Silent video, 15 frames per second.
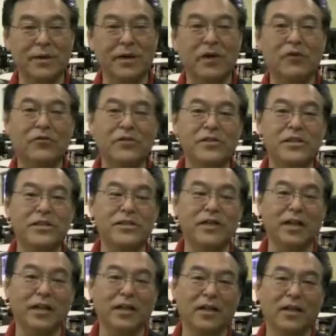My office is
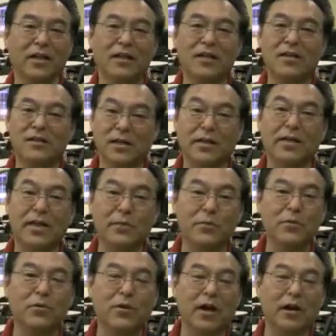in San
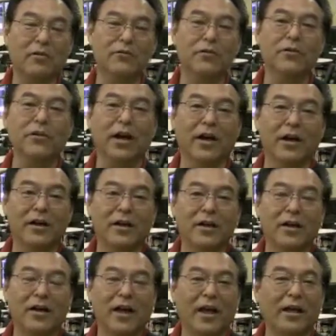Gabriel, California.
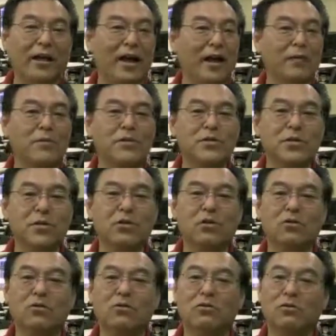And I'm
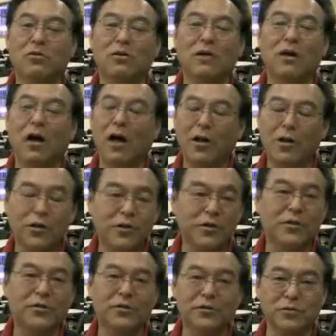so
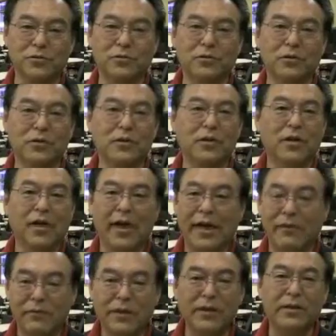honored to
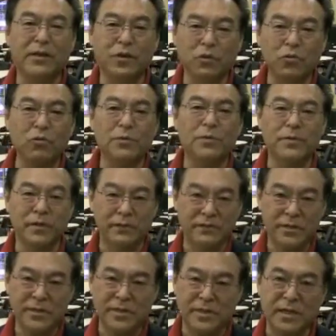having the group
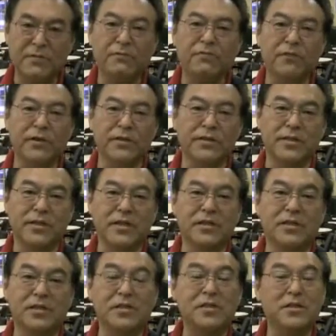of this conference,
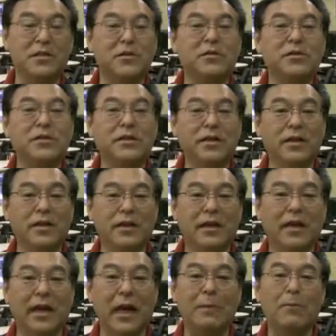
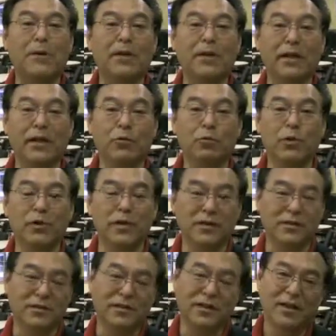CCOCE, happen in
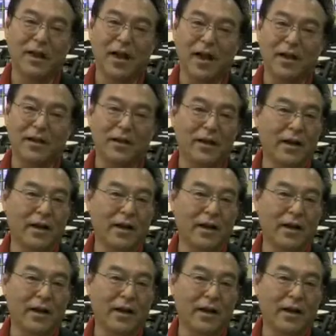Wheaton. And